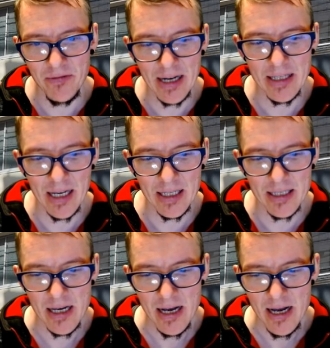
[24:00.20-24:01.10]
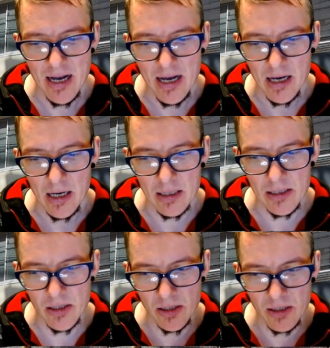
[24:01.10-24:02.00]
that
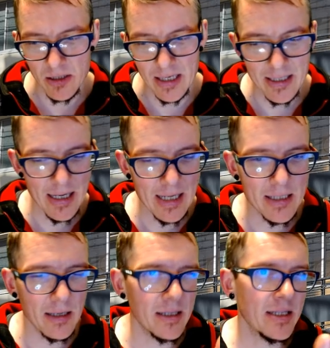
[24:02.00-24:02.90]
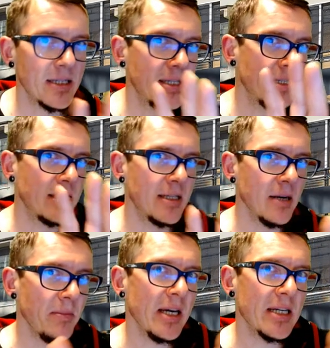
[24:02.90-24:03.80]
it's
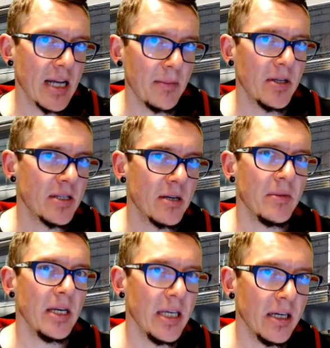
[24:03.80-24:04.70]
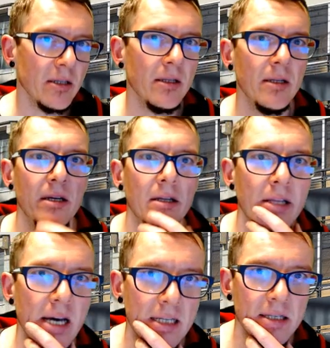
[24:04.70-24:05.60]
semi-accepted, semi-legal
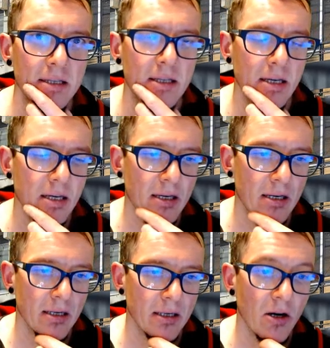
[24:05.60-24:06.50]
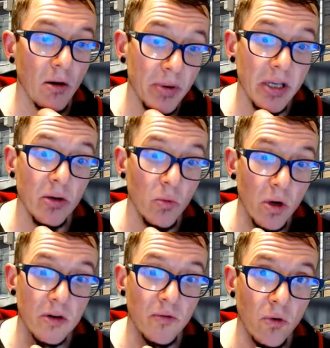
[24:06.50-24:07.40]
that the company you
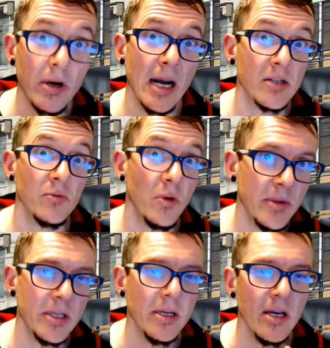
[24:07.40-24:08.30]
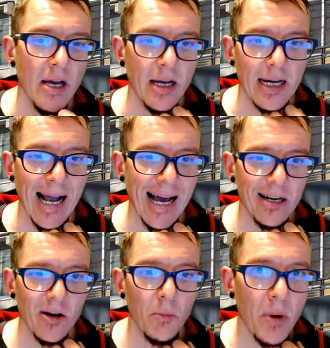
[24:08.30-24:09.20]
work for as a woman can
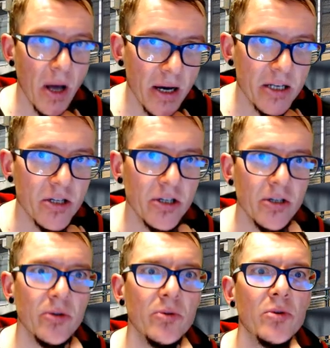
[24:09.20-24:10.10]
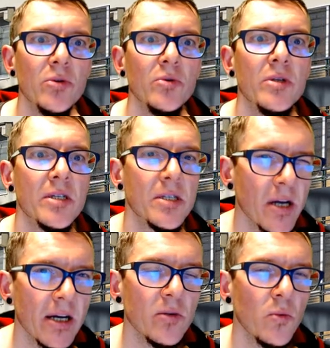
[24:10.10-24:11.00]
oblige you to
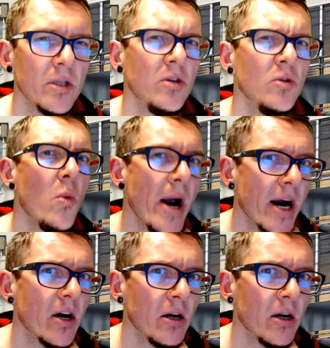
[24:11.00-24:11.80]
decide what you wear.